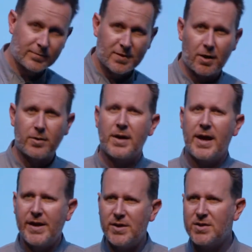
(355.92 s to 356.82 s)
So,
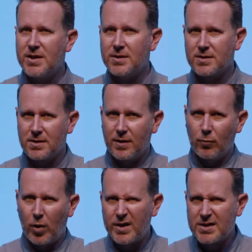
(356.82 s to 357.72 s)
antecedents,
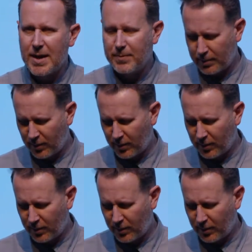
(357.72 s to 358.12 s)
what's happening